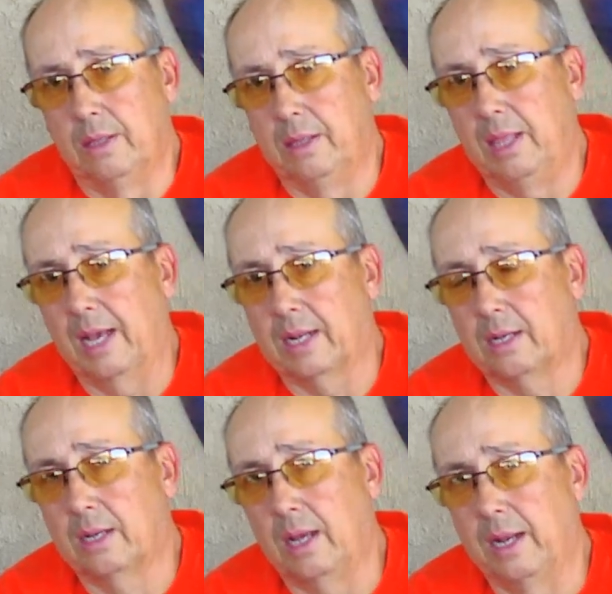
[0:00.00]

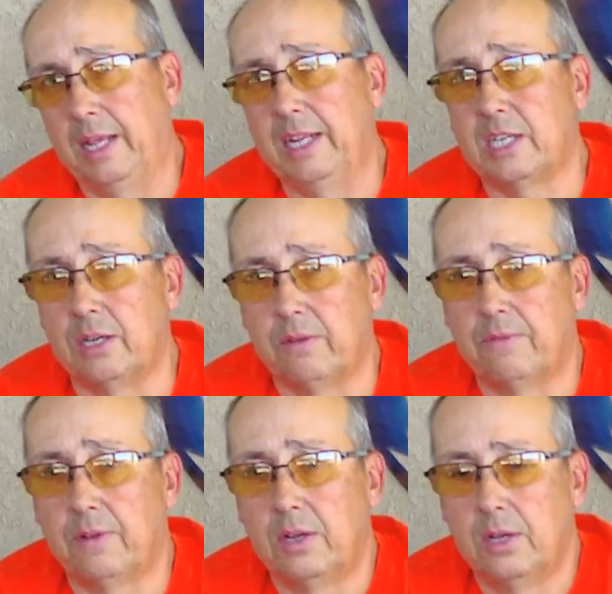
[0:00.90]
that adhesive
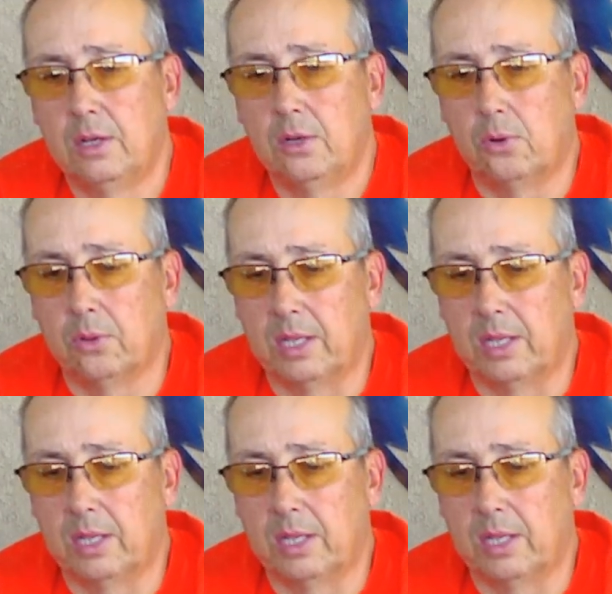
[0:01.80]
or